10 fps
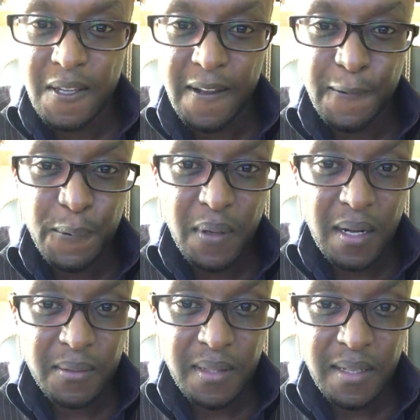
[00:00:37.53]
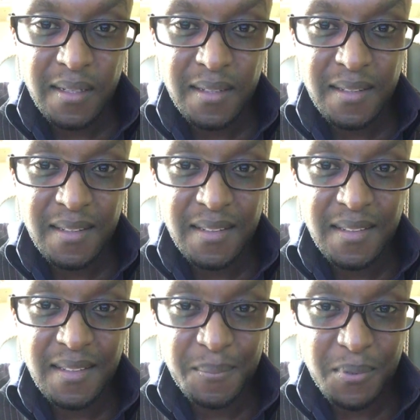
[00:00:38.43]
I know you're out there
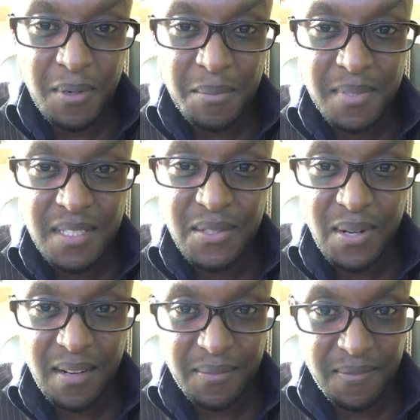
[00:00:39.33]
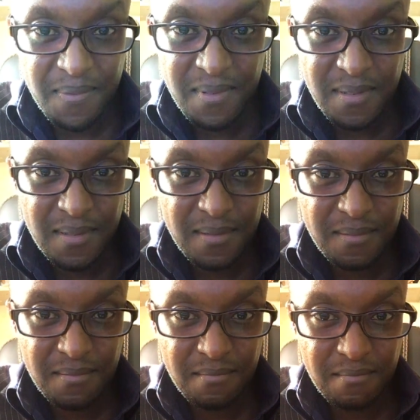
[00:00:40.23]
and probably you have
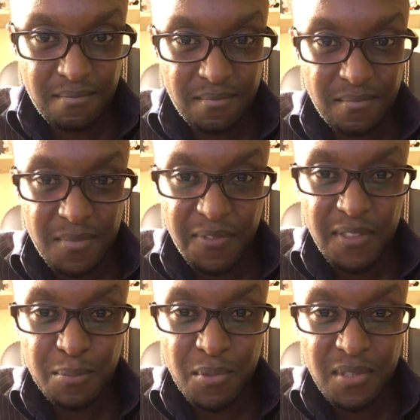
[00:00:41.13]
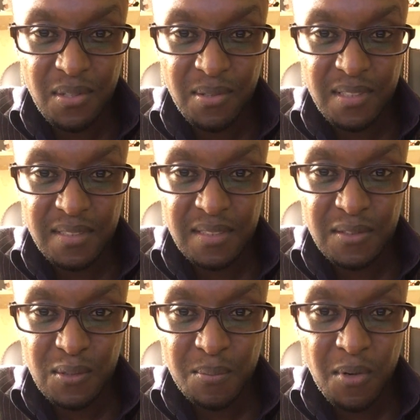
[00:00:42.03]
fish body odor
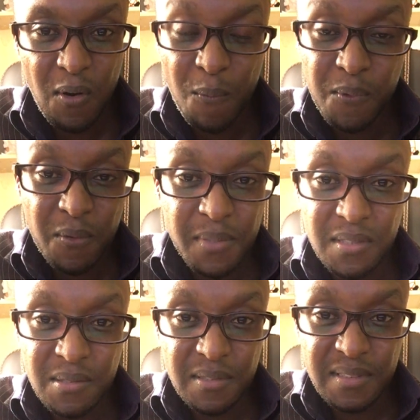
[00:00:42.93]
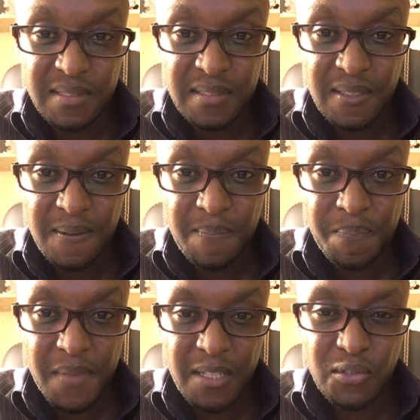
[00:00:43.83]
syndrome or bromhidrosis
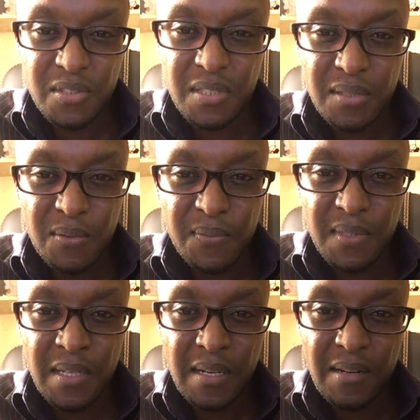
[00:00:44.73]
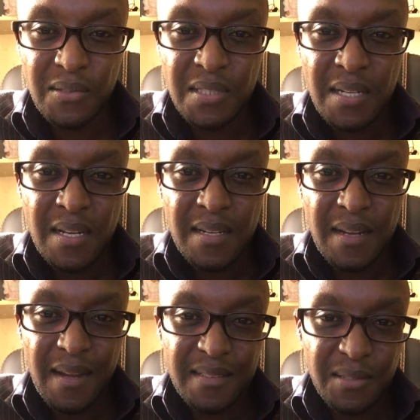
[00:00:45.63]
and you're trying to figure out
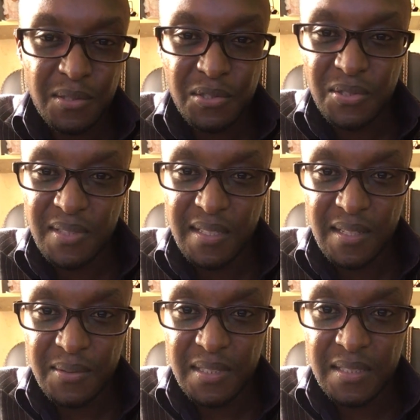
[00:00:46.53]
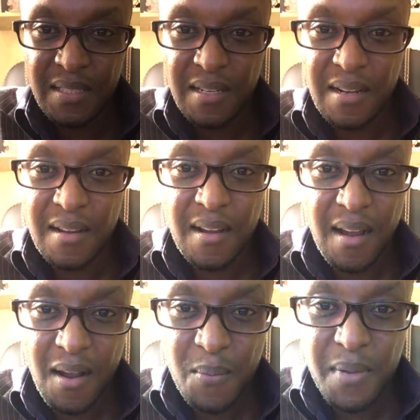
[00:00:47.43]
a solution around it.
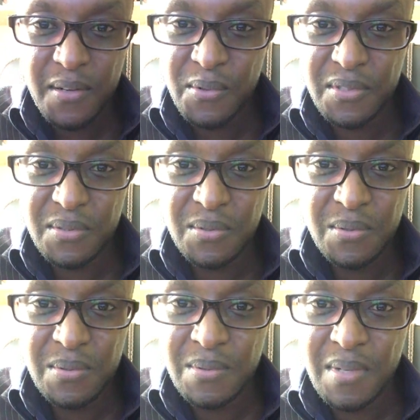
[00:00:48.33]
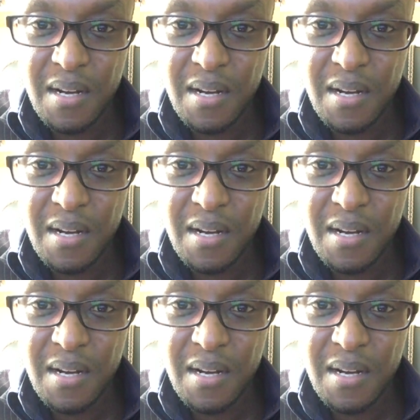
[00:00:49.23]
How am I going to do?